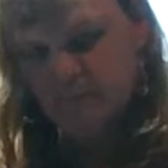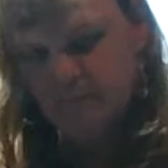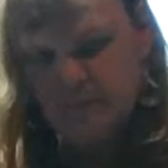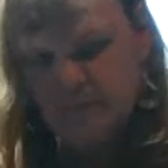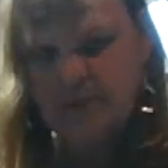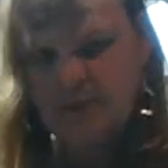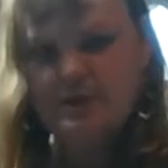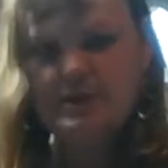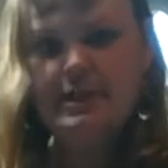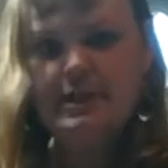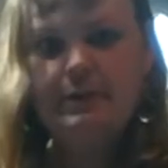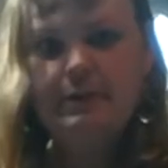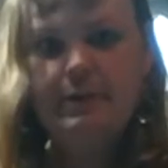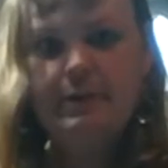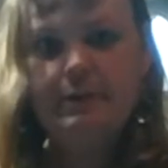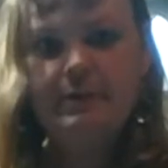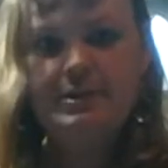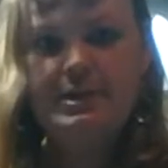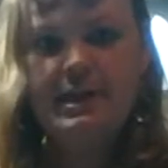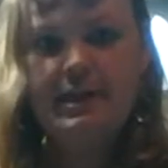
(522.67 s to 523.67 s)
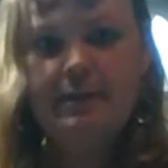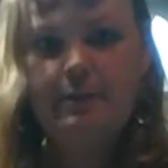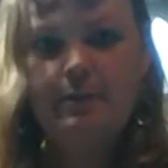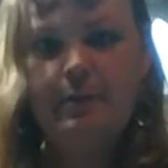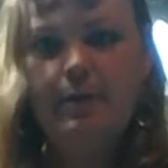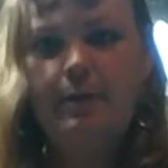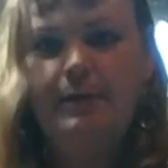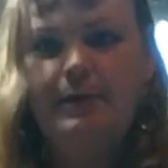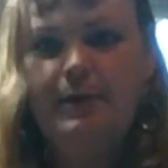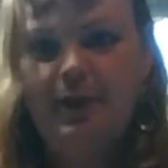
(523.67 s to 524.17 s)
So now we know exactly
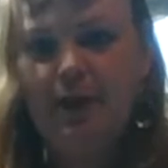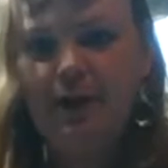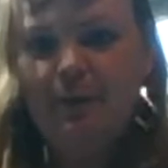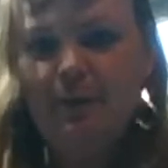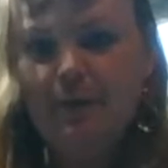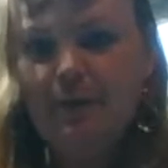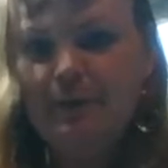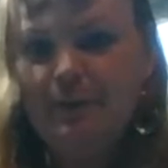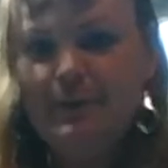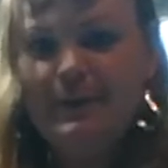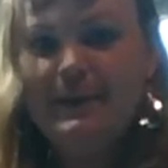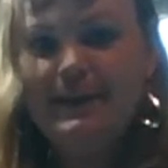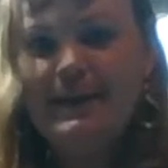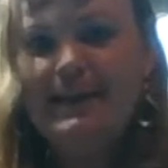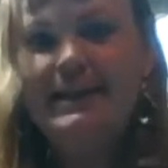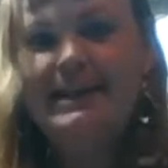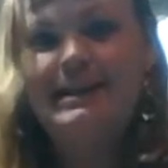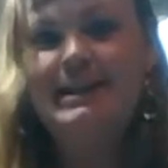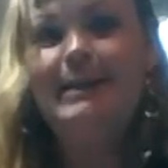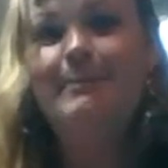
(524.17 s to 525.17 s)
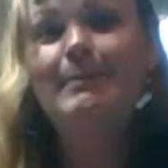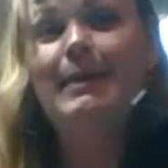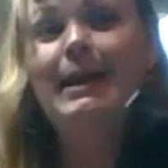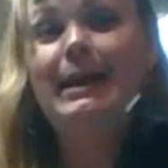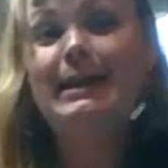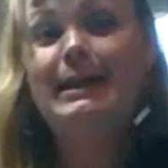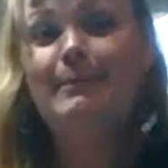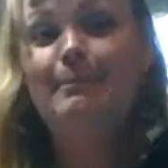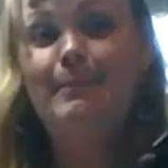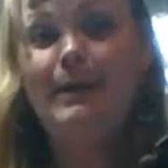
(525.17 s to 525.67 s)
where we're going with it, and I'm not
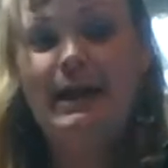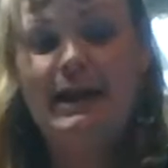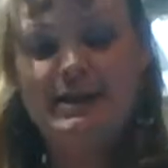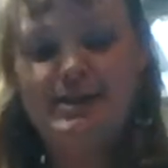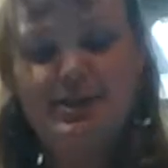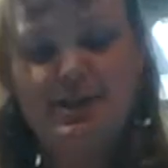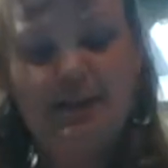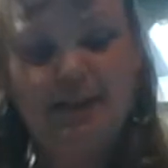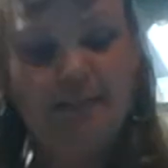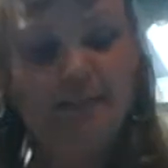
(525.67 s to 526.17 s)
going to botch it